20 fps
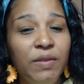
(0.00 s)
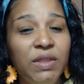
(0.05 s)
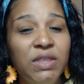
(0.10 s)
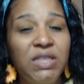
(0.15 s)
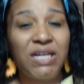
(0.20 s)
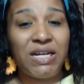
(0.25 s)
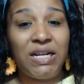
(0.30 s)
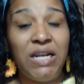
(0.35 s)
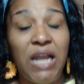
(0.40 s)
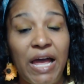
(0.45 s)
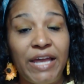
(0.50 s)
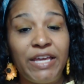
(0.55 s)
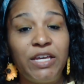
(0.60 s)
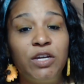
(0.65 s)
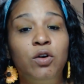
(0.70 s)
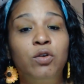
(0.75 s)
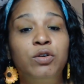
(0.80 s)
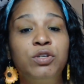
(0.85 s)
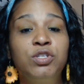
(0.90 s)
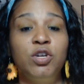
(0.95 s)
the
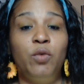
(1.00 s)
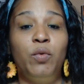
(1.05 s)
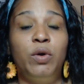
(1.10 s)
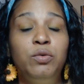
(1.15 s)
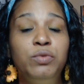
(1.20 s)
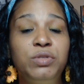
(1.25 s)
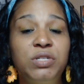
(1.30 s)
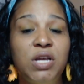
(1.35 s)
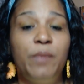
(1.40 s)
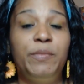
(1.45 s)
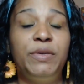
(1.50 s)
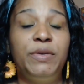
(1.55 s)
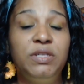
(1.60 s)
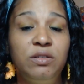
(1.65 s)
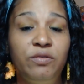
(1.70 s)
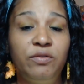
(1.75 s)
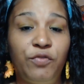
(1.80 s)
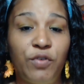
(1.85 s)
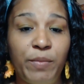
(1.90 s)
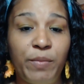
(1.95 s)
client or someone who's coming
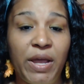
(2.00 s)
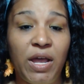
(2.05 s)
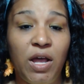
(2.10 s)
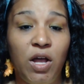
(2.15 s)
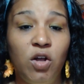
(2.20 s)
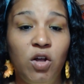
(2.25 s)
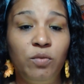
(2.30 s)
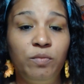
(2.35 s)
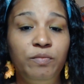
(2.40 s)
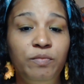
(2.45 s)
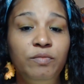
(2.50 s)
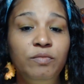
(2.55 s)
for my help